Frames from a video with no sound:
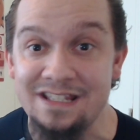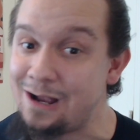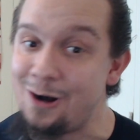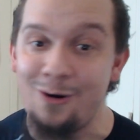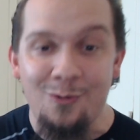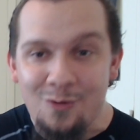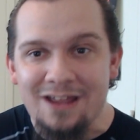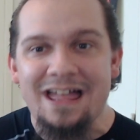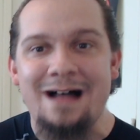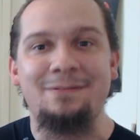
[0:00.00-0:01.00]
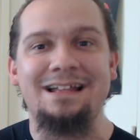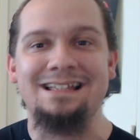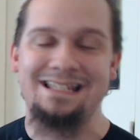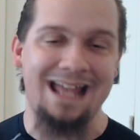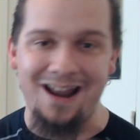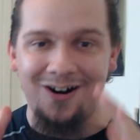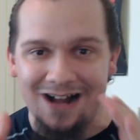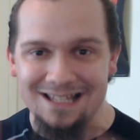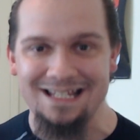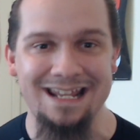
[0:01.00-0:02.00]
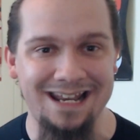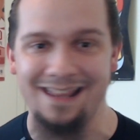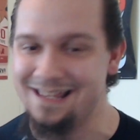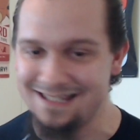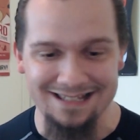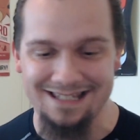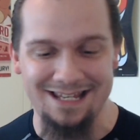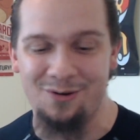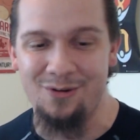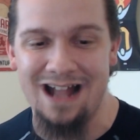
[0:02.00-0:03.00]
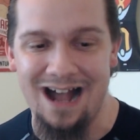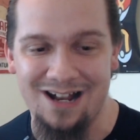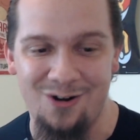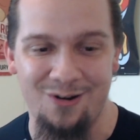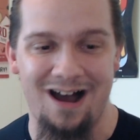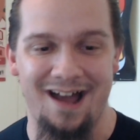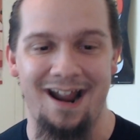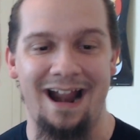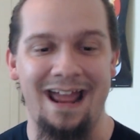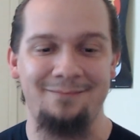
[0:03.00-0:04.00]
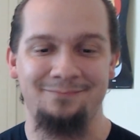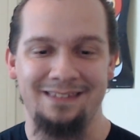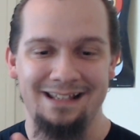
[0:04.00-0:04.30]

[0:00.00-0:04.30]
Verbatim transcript: So, with that being said, let's get into this, let's see what we got going on, alright?